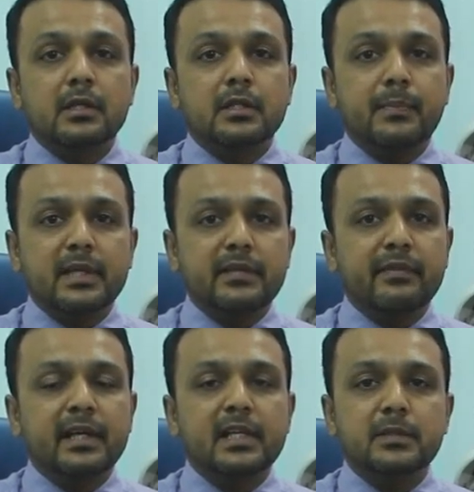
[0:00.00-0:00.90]

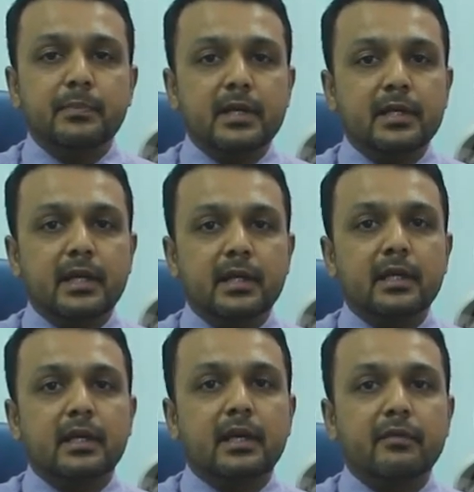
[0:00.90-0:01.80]
Specifically
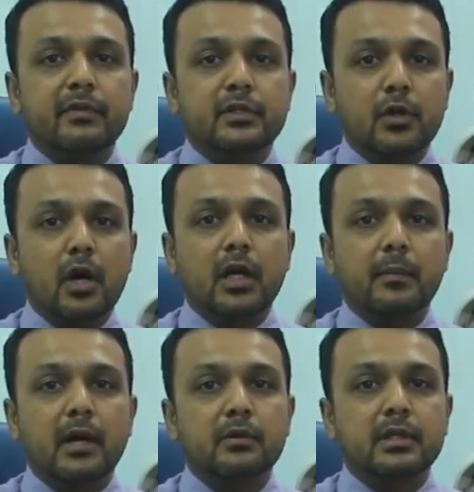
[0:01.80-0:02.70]
speaking, if we talk
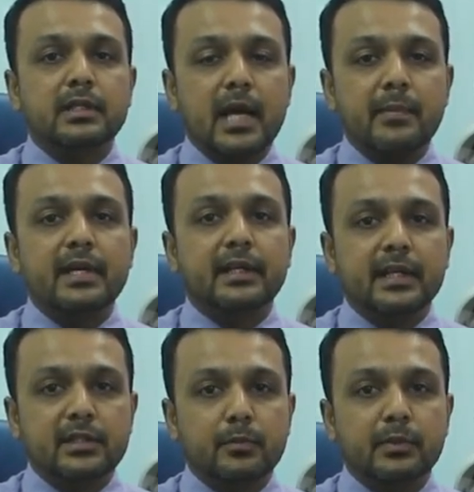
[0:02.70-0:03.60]
about diabetic
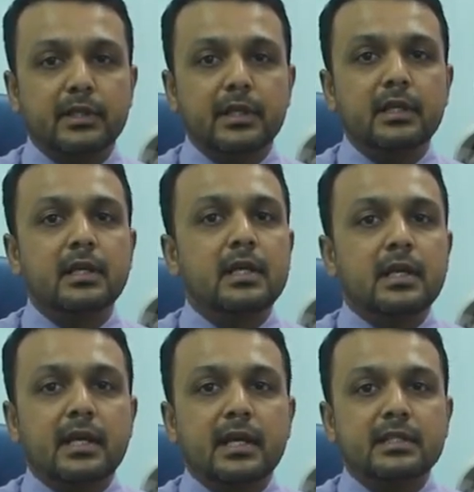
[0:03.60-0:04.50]
retinopathy,
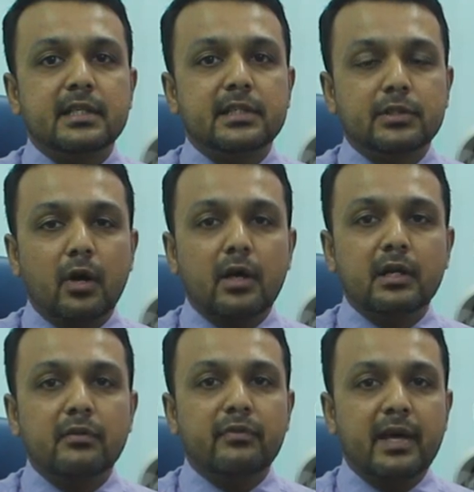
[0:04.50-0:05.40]
it is a
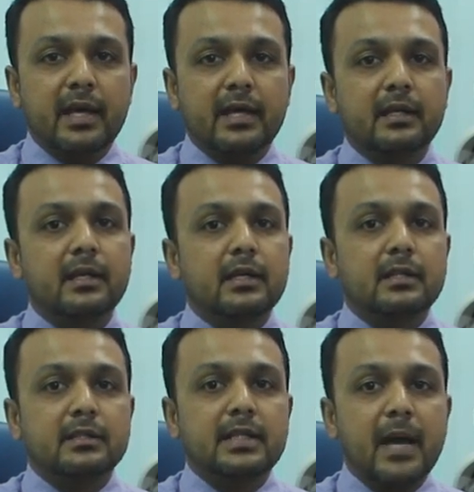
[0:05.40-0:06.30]
disorder where
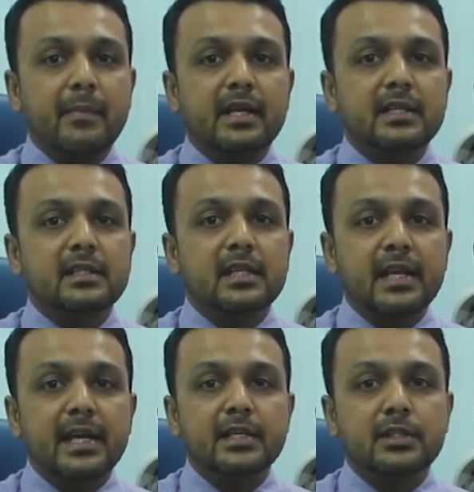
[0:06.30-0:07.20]
diabetes
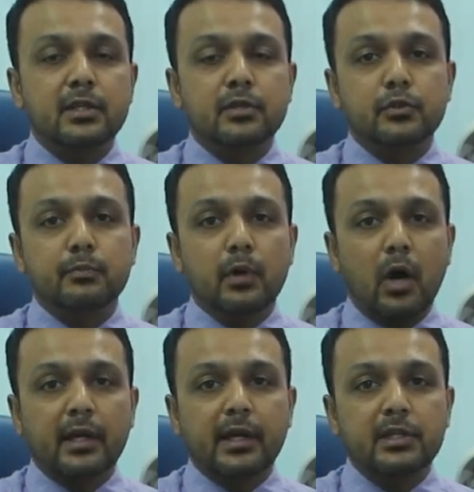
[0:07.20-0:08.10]
leads to
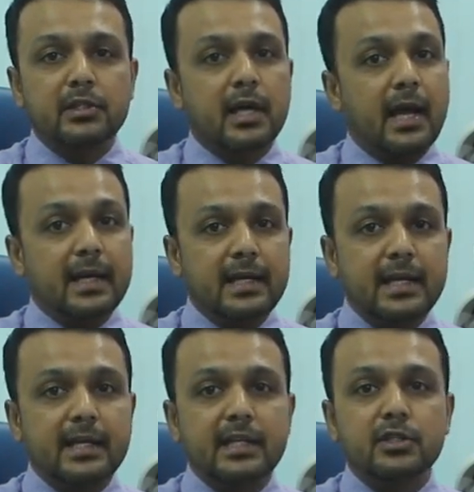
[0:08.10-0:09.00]
blockage and
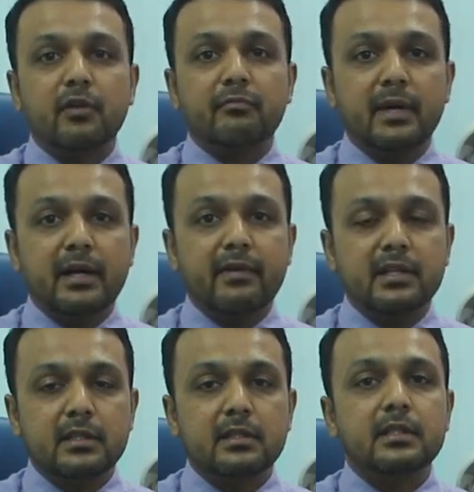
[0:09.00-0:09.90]
leakage of blood
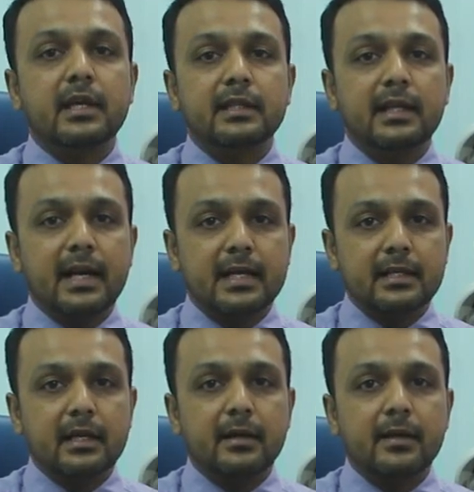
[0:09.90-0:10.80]
vessels in the
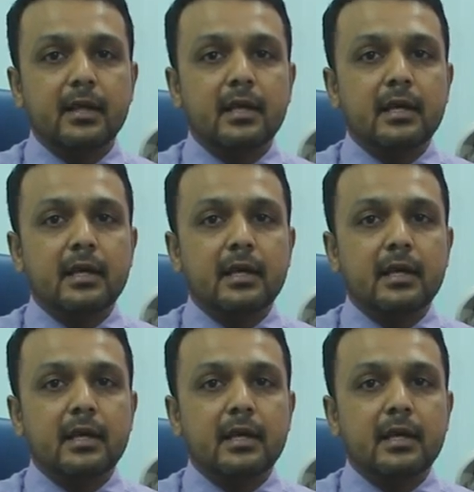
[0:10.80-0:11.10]
retina.